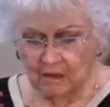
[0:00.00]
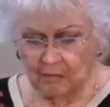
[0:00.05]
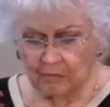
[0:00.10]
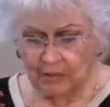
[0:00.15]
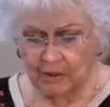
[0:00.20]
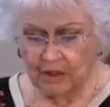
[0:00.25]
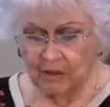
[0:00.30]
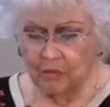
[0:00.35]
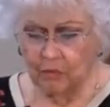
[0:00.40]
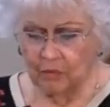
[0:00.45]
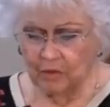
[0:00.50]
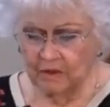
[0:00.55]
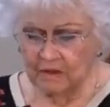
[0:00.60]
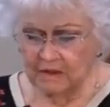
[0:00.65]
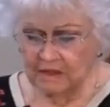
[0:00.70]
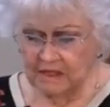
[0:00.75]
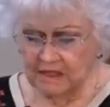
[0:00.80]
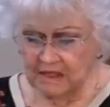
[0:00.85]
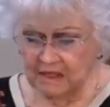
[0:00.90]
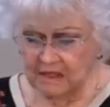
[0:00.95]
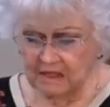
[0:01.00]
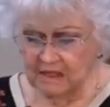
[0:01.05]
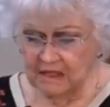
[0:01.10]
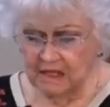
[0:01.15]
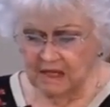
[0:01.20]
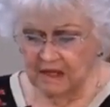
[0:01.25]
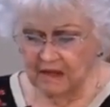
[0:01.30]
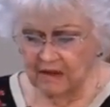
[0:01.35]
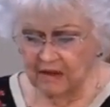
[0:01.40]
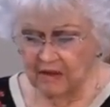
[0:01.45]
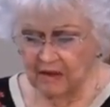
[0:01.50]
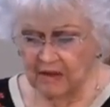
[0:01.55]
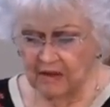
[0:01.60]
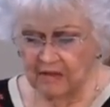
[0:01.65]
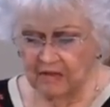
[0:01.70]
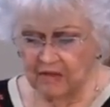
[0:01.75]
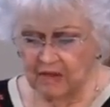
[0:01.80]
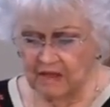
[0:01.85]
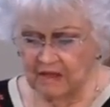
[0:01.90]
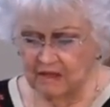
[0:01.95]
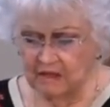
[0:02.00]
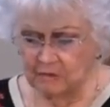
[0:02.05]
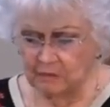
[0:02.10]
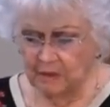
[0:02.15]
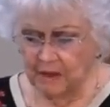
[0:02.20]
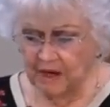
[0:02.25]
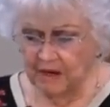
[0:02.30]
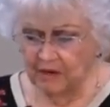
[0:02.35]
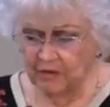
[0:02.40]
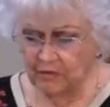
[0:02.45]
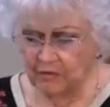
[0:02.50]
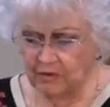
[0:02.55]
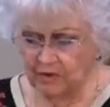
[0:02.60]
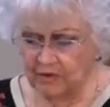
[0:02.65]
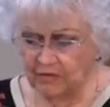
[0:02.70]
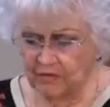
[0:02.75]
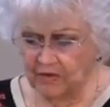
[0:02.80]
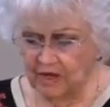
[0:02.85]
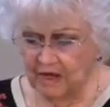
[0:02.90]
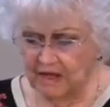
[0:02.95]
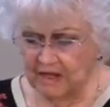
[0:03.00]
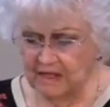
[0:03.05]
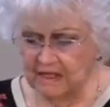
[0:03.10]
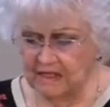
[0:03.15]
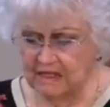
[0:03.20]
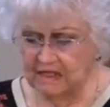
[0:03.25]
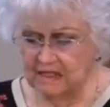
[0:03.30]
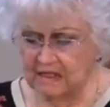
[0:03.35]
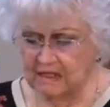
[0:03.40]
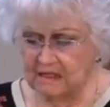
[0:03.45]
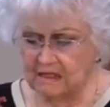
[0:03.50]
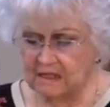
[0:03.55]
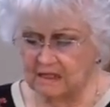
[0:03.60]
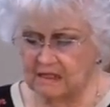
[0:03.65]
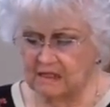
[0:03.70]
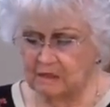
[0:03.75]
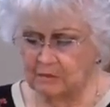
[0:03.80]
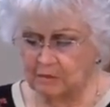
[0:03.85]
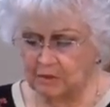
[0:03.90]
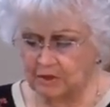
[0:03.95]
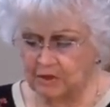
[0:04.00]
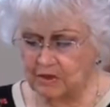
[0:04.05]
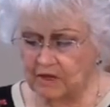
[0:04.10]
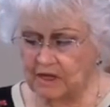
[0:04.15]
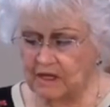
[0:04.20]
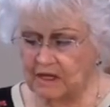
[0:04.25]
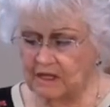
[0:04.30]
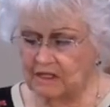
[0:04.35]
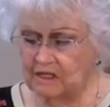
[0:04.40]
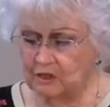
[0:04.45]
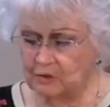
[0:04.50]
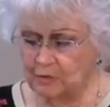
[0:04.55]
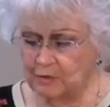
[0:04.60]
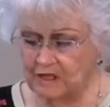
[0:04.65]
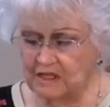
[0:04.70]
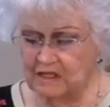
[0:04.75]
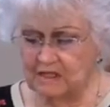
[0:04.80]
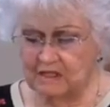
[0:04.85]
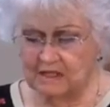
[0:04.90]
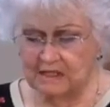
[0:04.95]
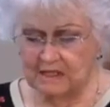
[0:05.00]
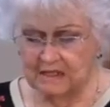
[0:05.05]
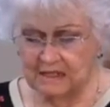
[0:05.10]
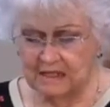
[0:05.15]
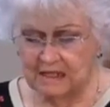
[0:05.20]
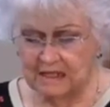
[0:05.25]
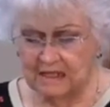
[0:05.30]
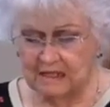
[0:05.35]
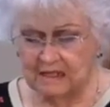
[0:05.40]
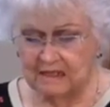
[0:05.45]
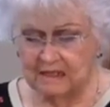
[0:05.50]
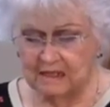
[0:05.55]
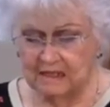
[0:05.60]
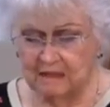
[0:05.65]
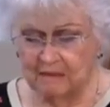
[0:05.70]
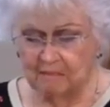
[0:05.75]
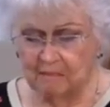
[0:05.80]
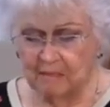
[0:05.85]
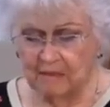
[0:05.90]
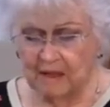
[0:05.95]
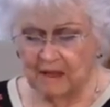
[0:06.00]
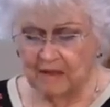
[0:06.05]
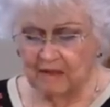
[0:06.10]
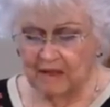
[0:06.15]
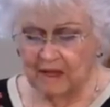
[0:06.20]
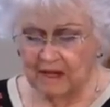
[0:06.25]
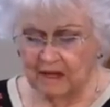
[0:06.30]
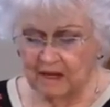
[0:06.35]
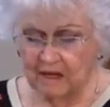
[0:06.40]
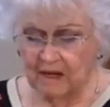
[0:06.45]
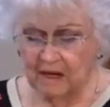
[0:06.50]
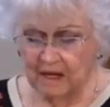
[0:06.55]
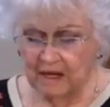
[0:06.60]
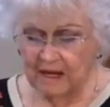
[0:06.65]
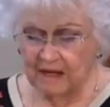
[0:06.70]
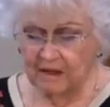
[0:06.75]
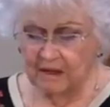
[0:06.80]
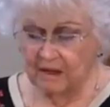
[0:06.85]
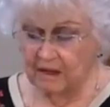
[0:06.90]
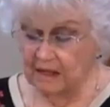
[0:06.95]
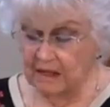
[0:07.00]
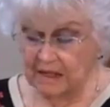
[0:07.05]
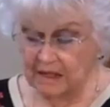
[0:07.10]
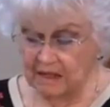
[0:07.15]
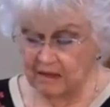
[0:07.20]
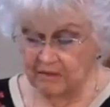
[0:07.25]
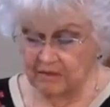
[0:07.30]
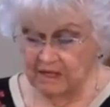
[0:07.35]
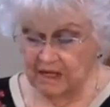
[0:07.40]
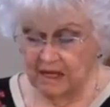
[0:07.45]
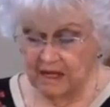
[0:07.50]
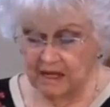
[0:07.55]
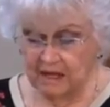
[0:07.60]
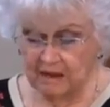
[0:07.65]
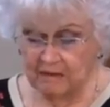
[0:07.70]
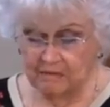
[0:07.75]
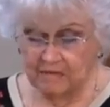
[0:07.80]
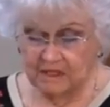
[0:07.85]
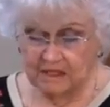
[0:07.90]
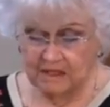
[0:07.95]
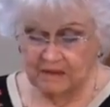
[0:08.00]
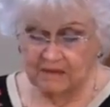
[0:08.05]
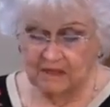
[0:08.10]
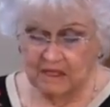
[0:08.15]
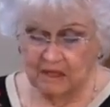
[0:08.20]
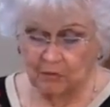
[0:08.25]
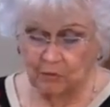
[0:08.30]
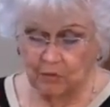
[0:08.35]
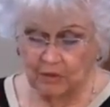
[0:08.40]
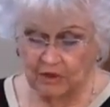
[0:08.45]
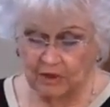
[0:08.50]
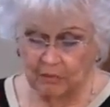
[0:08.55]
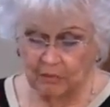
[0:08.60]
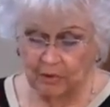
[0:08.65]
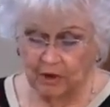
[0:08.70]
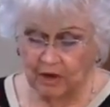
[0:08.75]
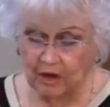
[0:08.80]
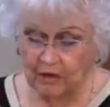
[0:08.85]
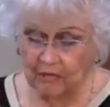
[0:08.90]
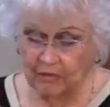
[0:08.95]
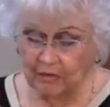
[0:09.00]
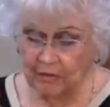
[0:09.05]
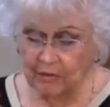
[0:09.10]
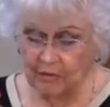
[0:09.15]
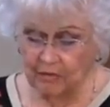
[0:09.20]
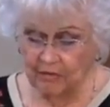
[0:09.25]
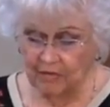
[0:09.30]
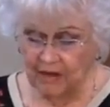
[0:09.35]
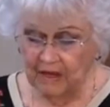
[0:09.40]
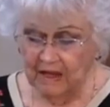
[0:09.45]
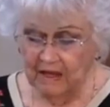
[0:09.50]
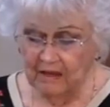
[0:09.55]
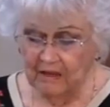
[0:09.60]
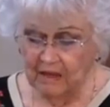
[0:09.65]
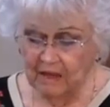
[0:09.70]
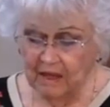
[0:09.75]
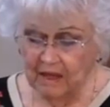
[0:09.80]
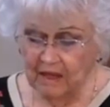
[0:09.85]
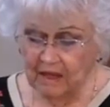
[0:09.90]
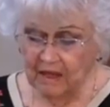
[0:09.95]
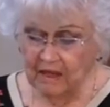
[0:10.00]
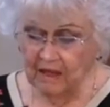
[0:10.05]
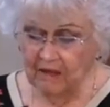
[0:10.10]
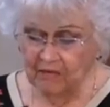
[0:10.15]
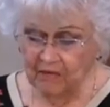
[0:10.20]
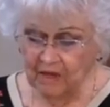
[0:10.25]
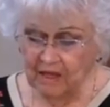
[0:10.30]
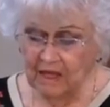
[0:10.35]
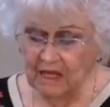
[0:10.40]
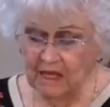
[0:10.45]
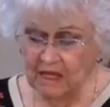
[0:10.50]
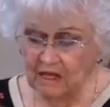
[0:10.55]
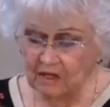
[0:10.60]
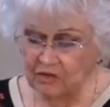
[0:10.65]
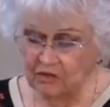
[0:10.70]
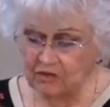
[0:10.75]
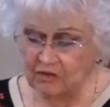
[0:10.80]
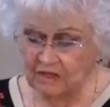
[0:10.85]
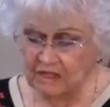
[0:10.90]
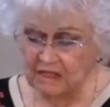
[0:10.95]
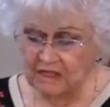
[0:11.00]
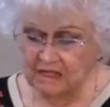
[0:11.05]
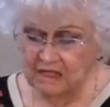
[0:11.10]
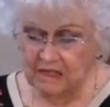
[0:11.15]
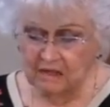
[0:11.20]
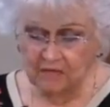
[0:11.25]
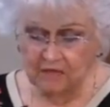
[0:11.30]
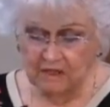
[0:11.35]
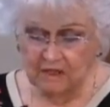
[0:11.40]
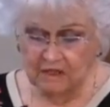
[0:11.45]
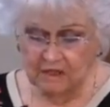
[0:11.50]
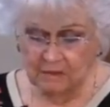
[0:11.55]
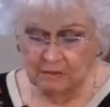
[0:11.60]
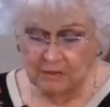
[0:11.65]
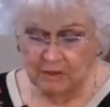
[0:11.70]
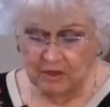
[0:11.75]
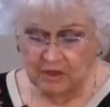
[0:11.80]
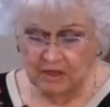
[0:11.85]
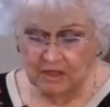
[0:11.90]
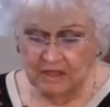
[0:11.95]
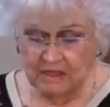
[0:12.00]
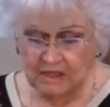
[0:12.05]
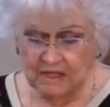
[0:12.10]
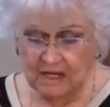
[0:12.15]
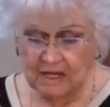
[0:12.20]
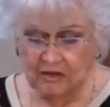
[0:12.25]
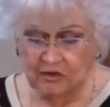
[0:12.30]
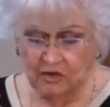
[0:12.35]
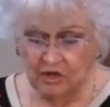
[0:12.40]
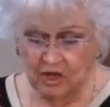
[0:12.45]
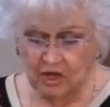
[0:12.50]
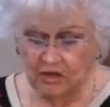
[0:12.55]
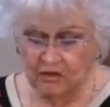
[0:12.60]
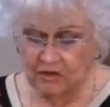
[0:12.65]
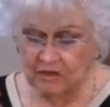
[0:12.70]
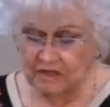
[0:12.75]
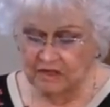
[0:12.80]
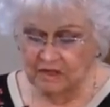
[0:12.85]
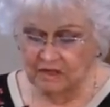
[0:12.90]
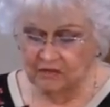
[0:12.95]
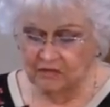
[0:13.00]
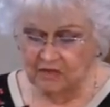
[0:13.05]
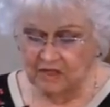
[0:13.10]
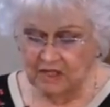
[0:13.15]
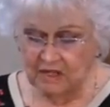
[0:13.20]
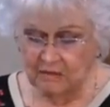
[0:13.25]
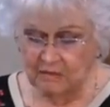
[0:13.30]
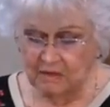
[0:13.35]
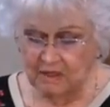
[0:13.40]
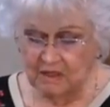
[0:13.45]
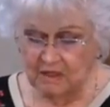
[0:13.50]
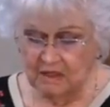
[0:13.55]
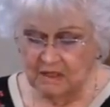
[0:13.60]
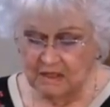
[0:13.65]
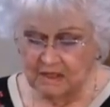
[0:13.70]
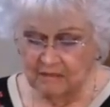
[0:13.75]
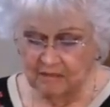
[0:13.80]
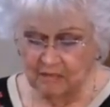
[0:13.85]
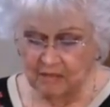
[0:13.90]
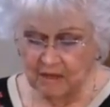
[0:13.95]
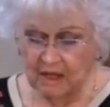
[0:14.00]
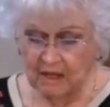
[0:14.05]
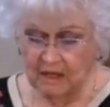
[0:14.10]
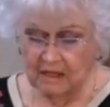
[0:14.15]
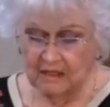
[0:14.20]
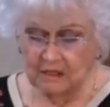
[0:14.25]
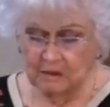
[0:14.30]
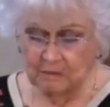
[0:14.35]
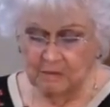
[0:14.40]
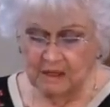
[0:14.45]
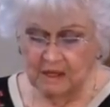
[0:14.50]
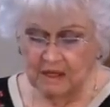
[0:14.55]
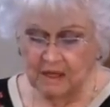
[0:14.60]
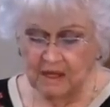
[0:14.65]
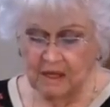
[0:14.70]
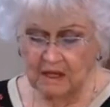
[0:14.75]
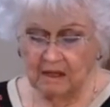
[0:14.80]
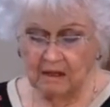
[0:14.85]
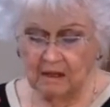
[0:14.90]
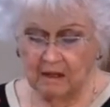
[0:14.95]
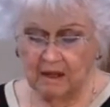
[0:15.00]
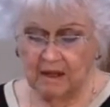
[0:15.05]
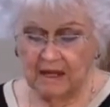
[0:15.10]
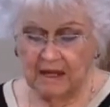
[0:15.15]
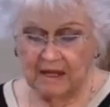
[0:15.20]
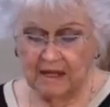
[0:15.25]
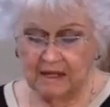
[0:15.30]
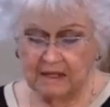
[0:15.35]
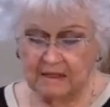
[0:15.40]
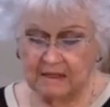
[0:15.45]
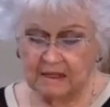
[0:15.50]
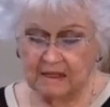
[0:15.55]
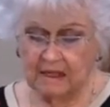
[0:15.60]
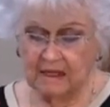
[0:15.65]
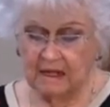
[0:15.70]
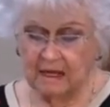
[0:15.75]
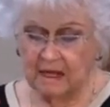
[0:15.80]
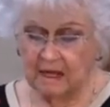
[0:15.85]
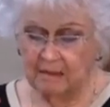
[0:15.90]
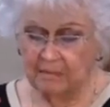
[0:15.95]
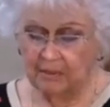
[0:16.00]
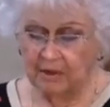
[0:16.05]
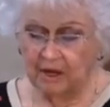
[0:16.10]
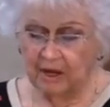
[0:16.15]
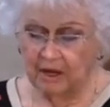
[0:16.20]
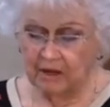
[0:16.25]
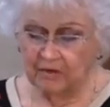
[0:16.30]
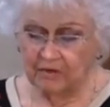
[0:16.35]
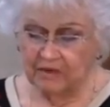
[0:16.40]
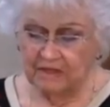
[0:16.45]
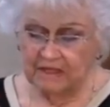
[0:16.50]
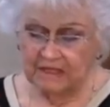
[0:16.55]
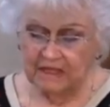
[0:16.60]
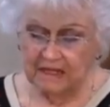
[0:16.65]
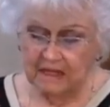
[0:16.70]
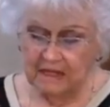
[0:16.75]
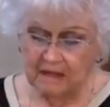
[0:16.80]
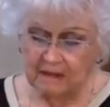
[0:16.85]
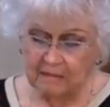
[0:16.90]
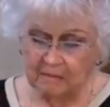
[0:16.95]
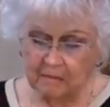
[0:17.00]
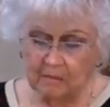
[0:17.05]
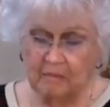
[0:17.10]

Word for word: Paul warns us that the inspired word of God, he says, the Spirit expressly says that in later times some will depart from the faith, giving heed to deceiving spirits and doctrines of demons, speaking lies in hypocrisy.